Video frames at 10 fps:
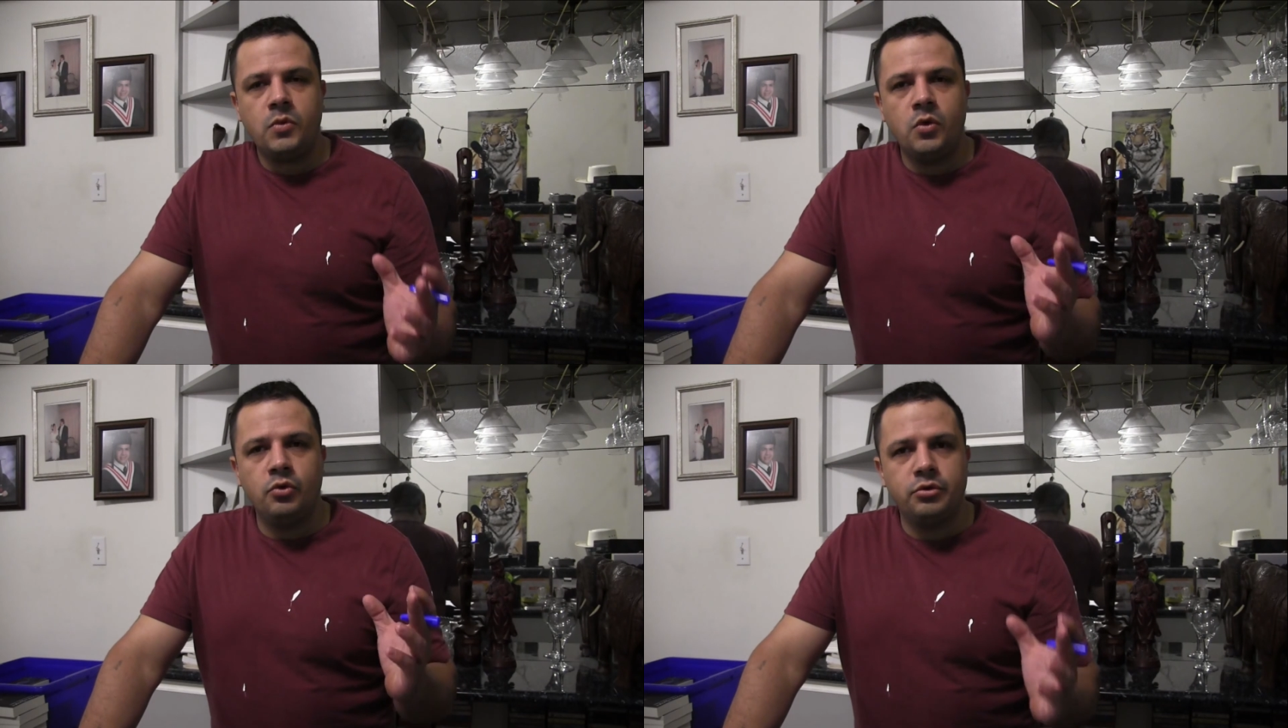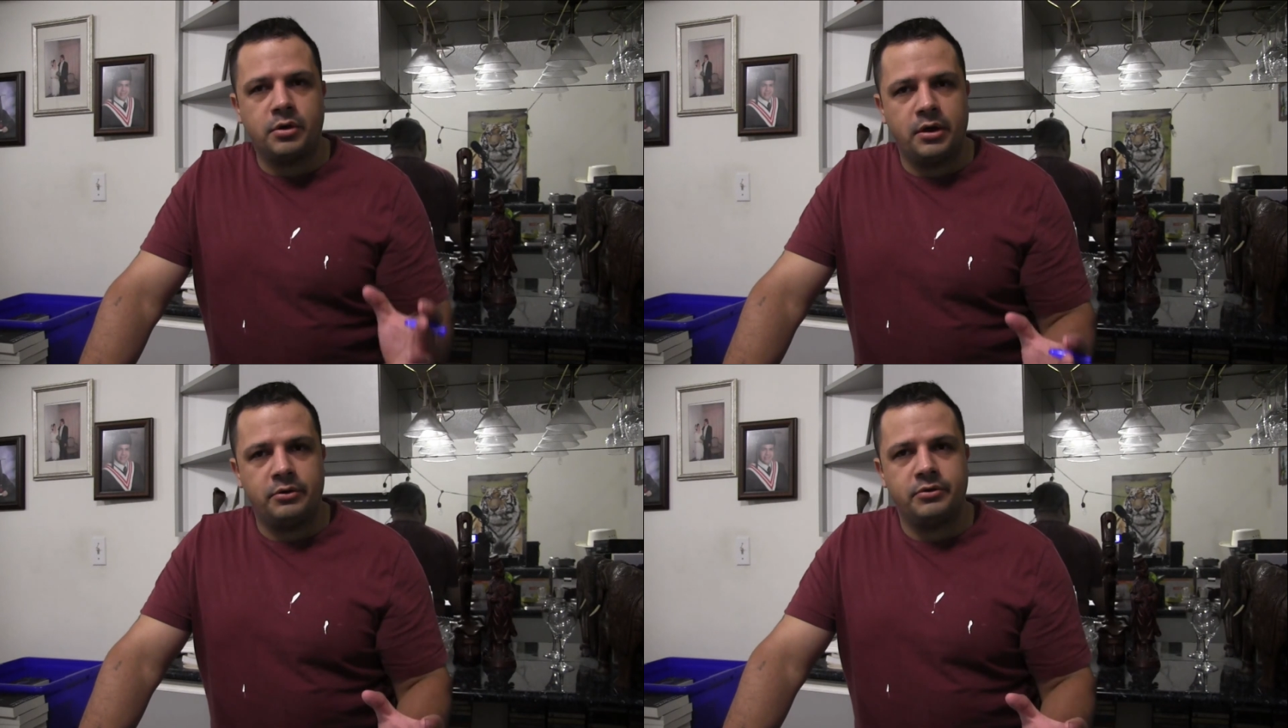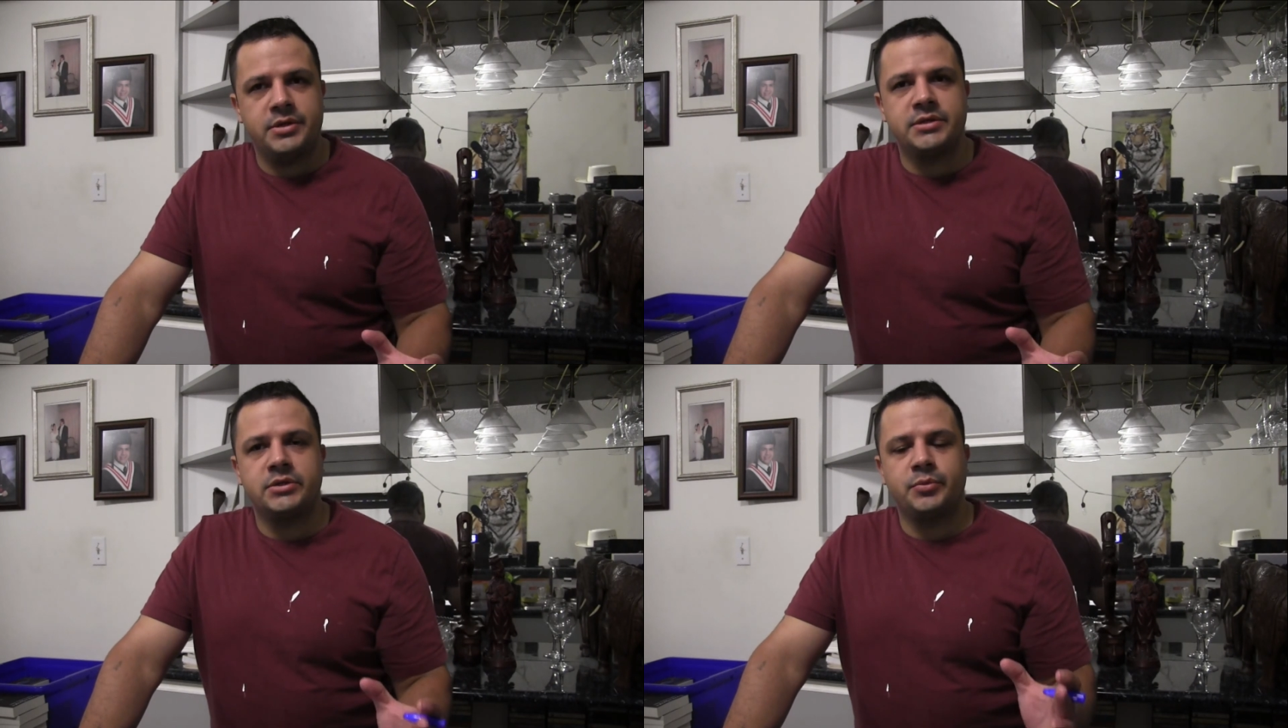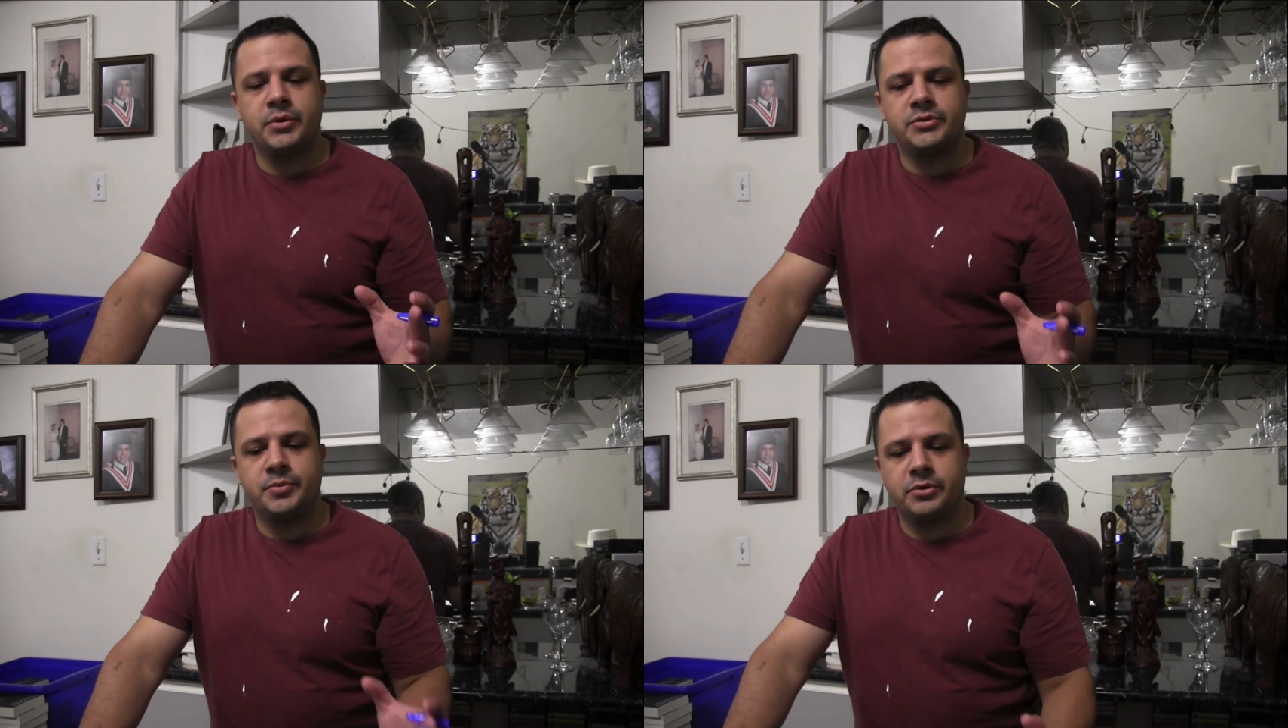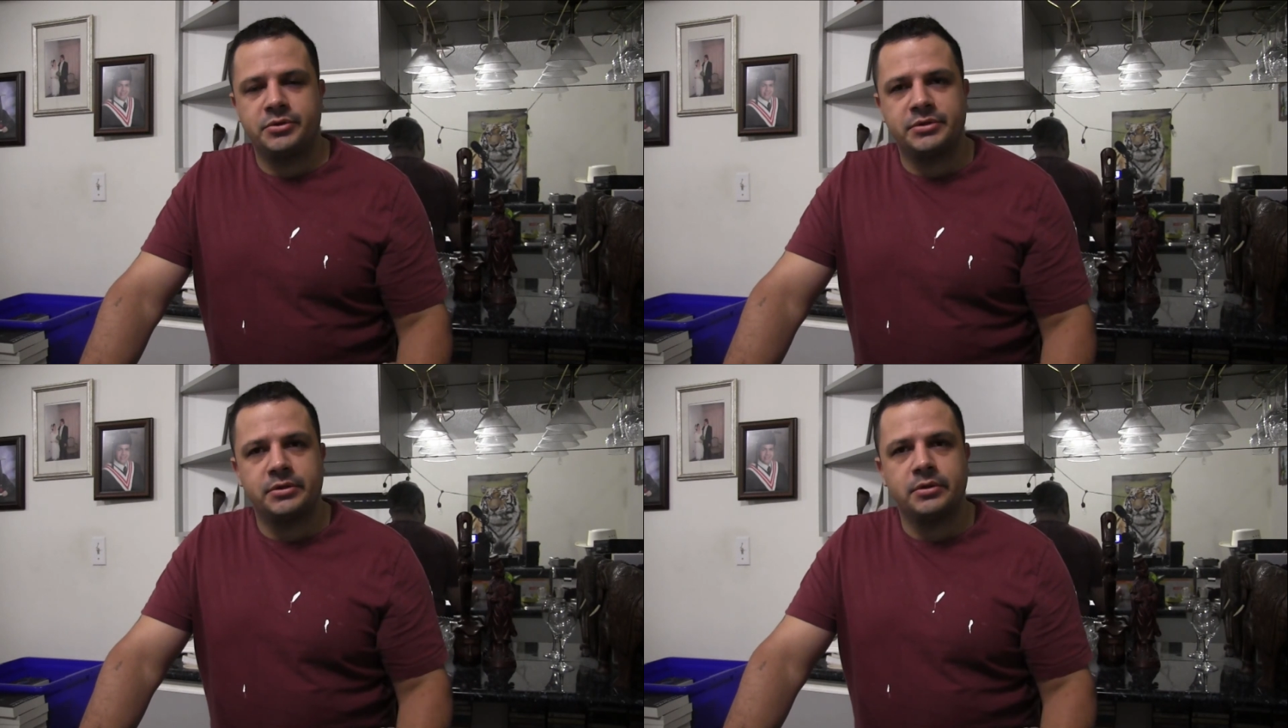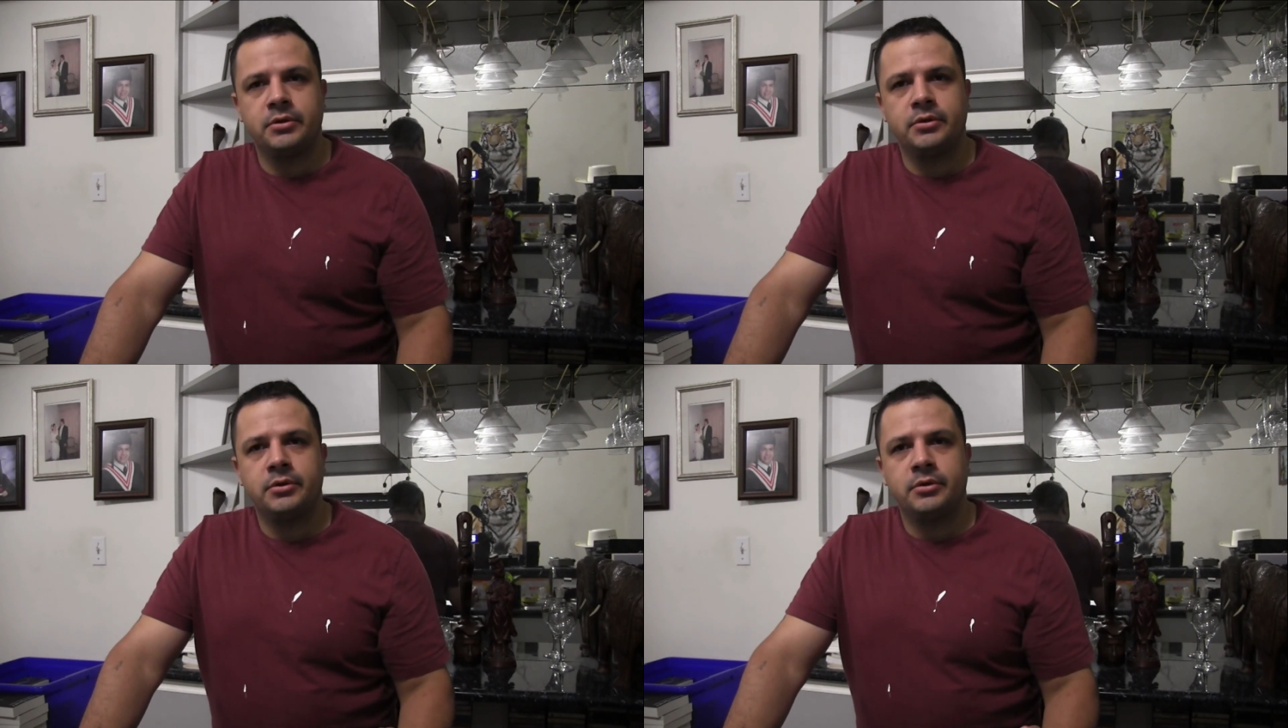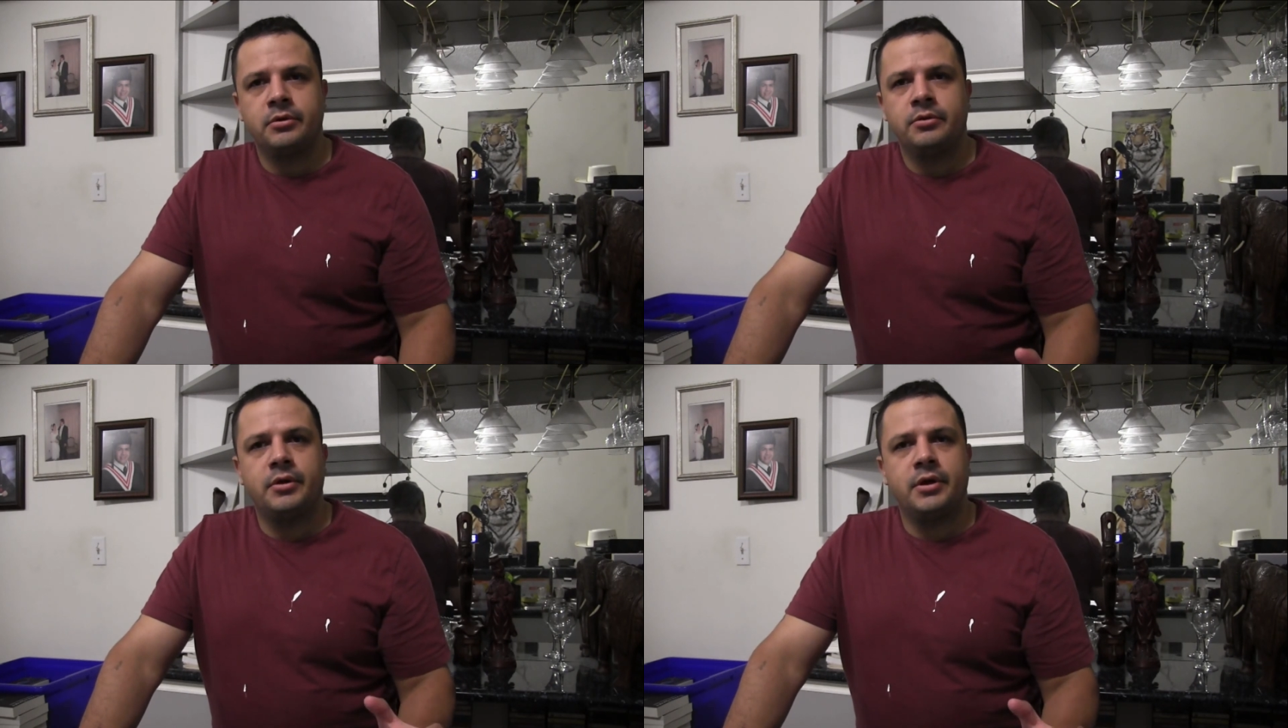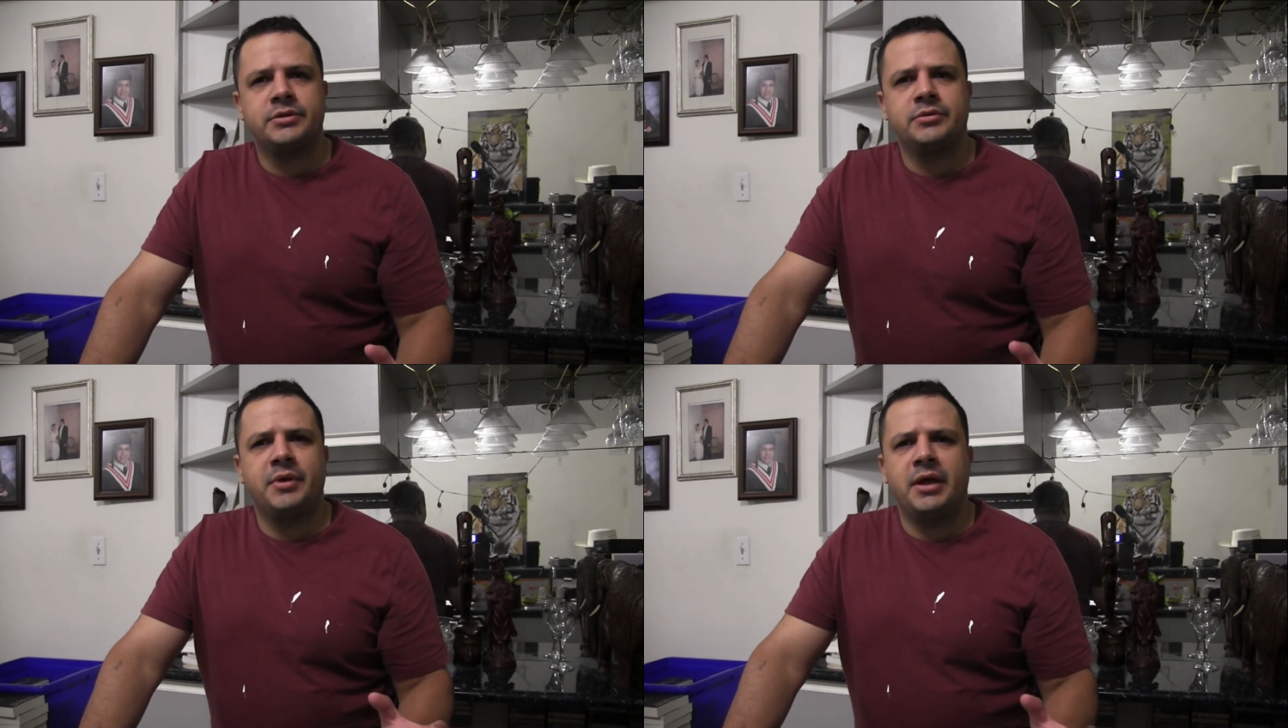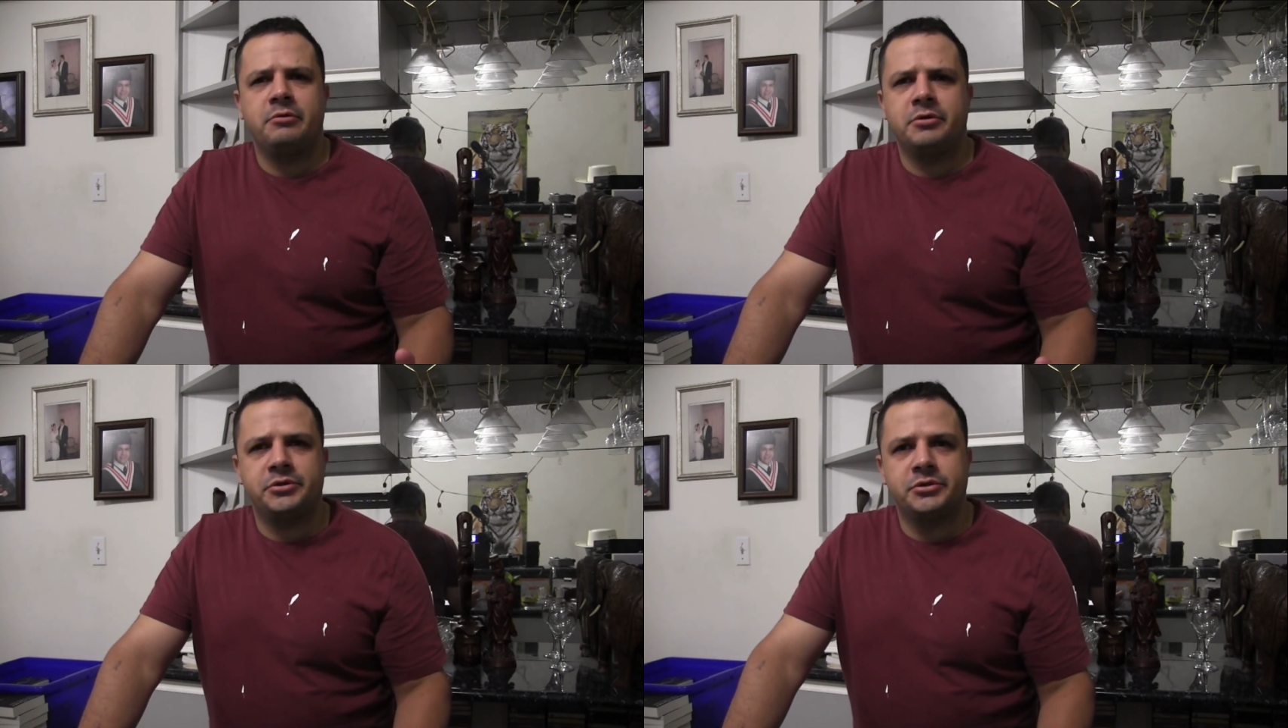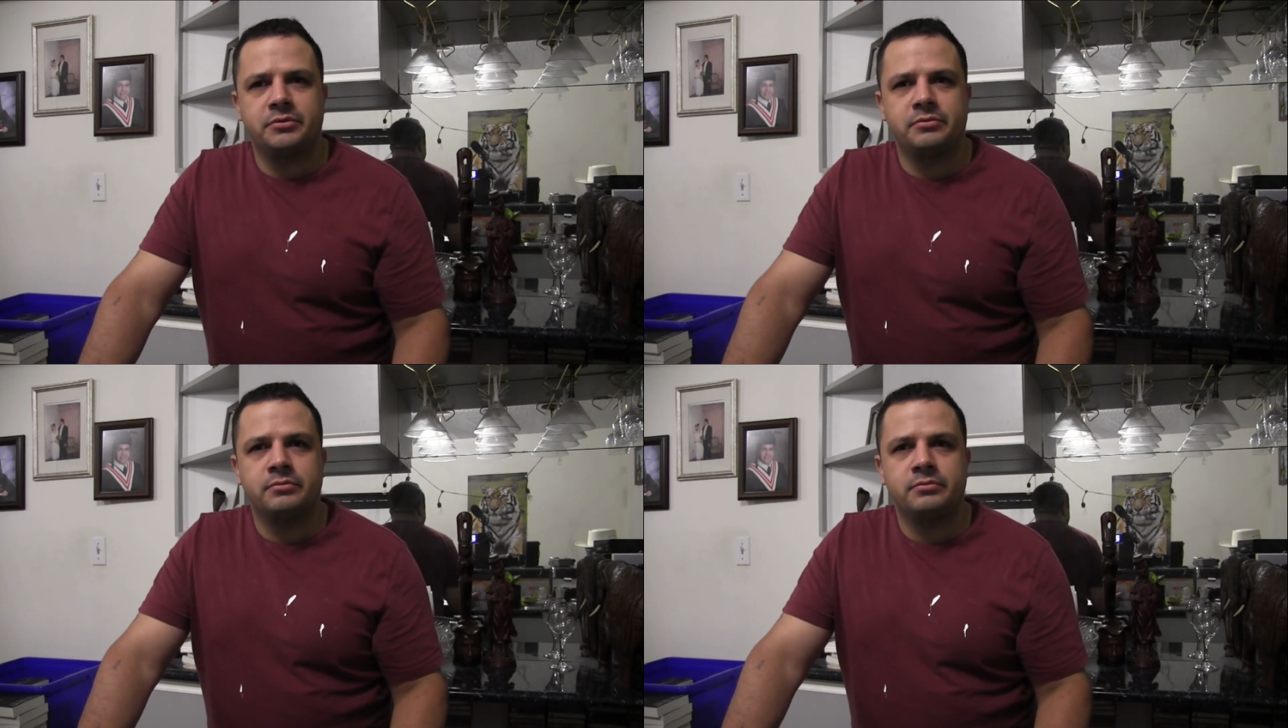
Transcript: who your character is as a person, not as some caricature.